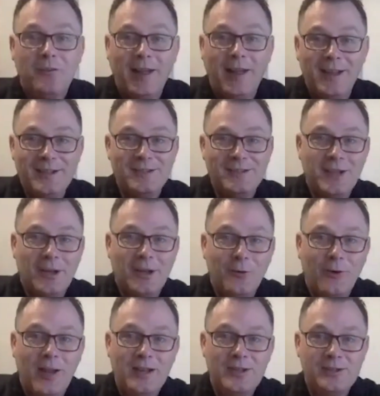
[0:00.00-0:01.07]
agent to go and
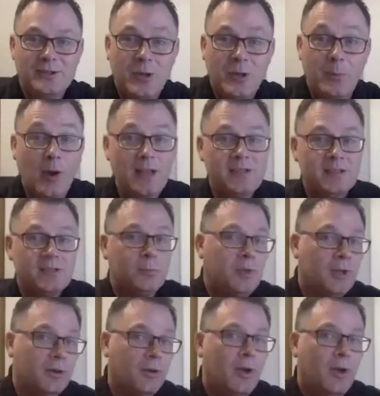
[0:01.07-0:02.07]
arrange a trip, unless it's something